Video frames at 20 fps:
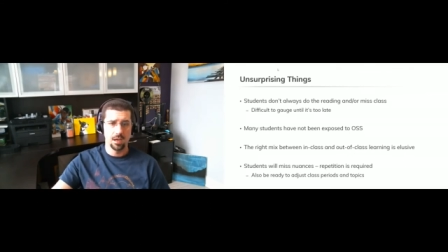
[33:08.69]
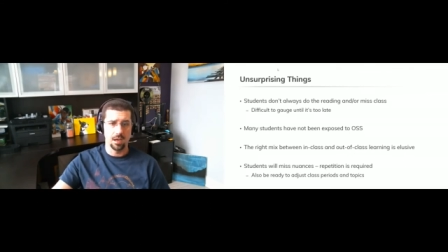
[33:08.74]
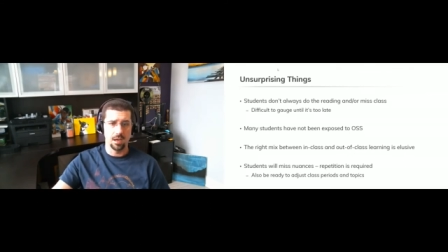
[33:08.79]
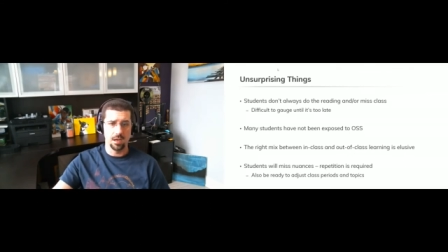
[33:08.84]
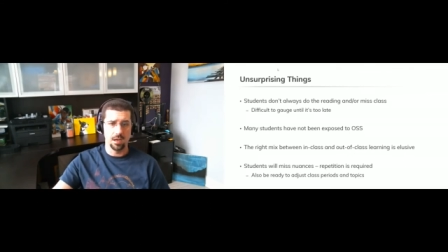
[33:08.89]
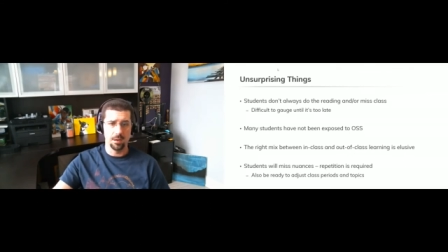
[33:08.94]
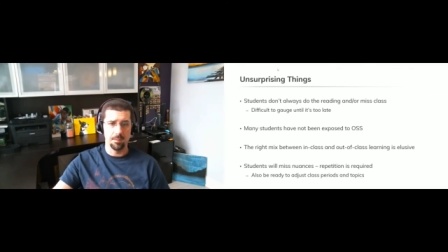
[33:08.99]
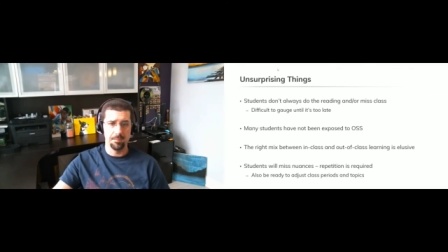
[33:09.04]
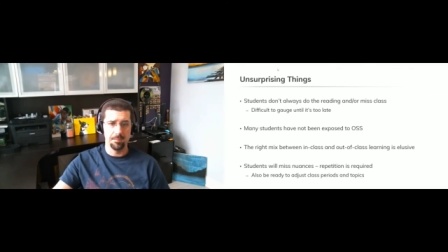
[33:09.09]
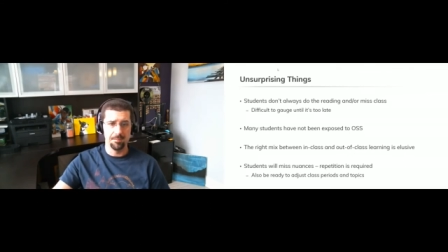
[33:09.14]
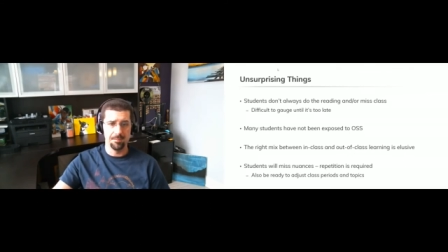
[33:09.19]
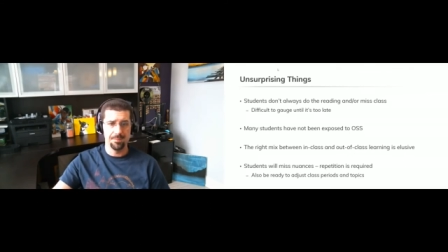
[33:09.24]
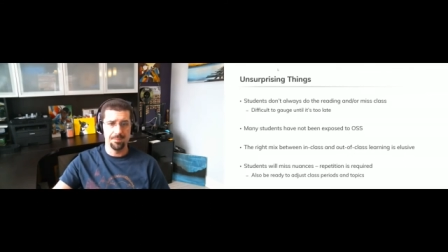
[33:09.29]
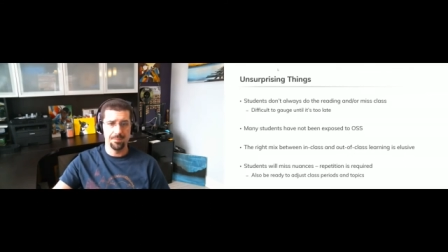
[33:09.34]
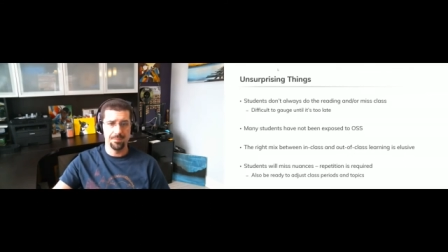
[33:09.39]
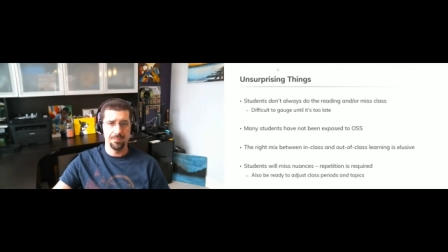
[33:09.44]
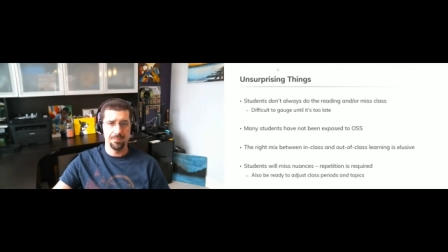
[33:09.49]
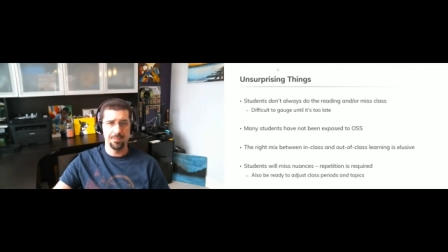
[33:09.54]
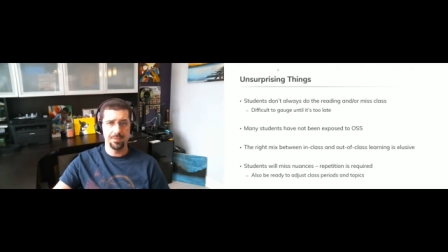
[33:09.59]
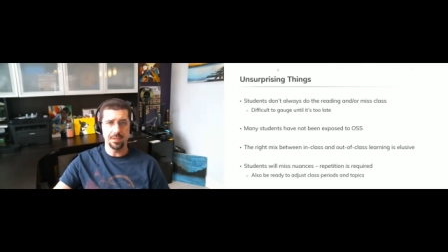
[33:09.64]
Um,
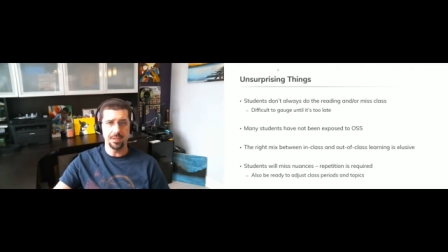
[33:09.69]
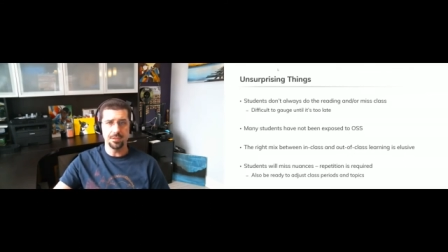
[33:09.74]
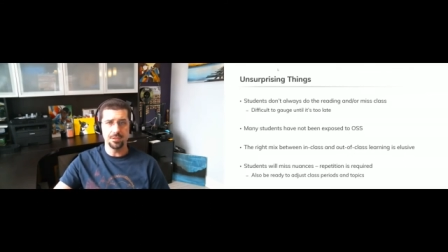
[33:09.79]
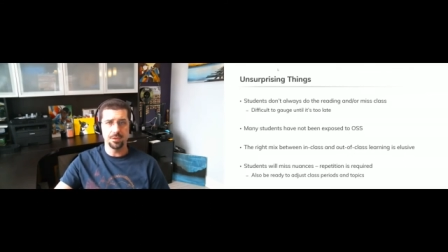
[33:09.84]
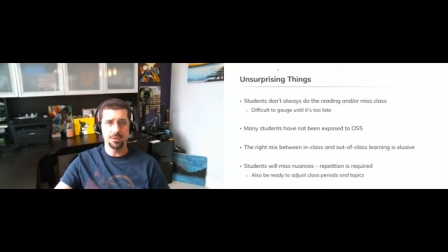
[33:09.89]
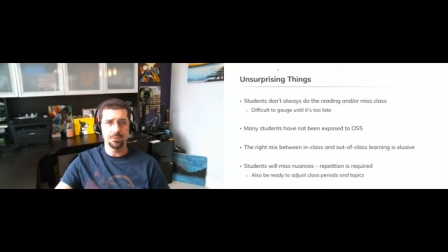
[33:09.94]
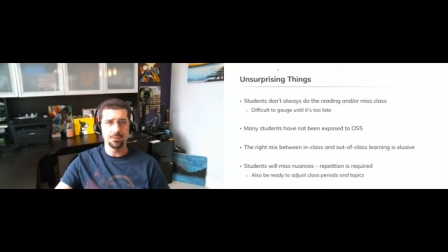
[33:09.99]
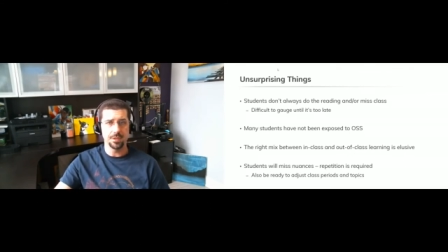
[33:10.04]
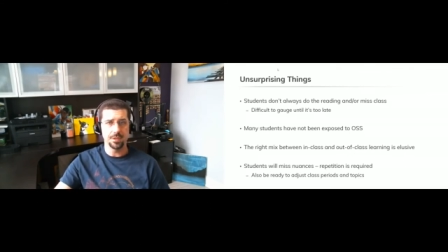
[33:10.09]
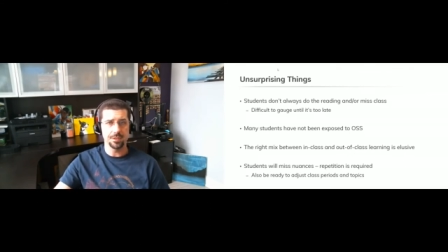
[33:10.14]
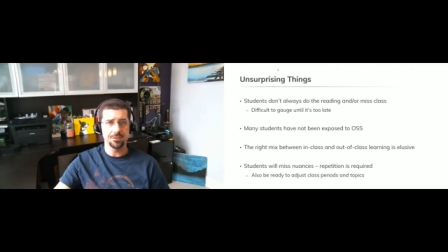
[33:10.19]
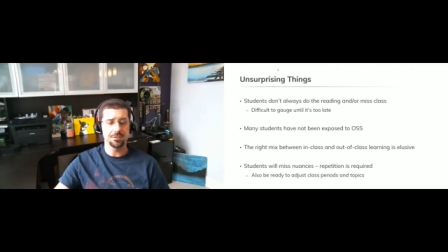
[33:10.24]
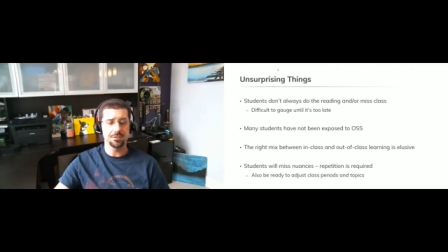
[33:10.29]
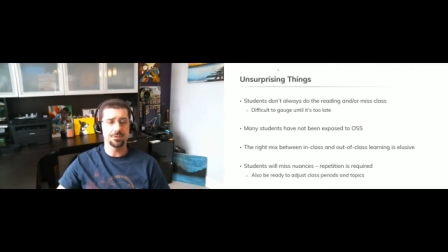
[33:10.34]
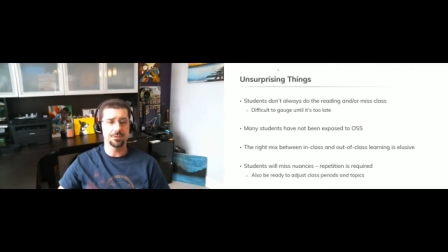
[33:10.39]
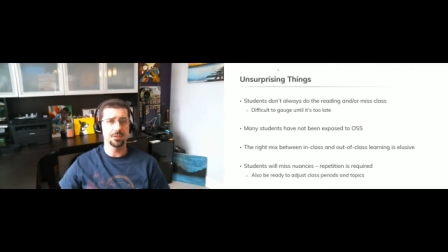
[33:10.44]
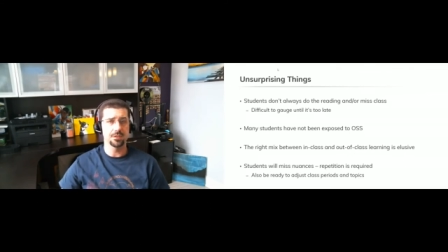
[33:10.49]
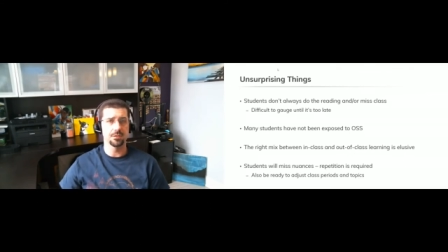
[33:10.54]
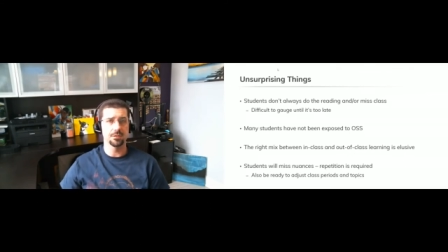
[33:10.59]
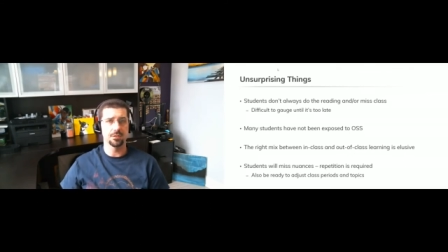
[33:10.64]
they don't
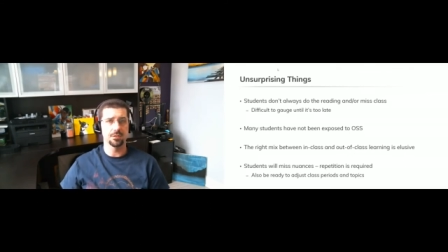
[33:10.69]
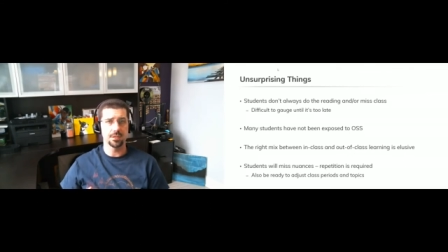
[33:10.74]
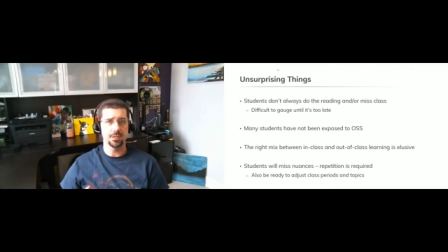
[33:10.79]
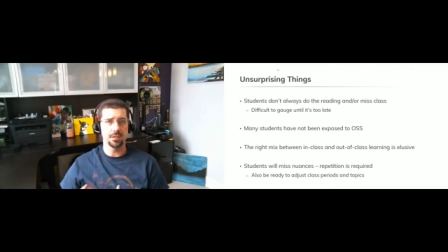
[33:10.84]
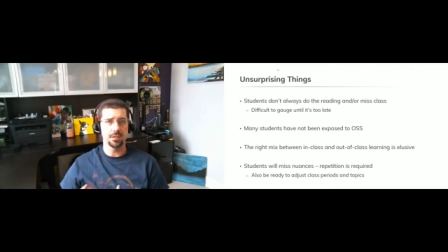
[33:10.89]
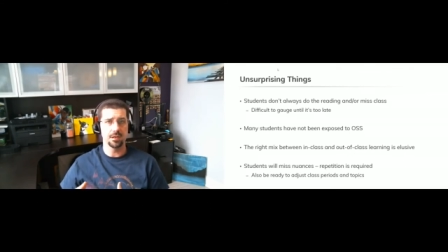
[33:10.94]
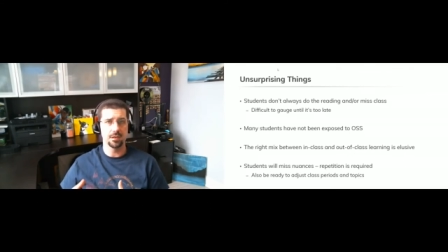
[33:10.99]
necessarily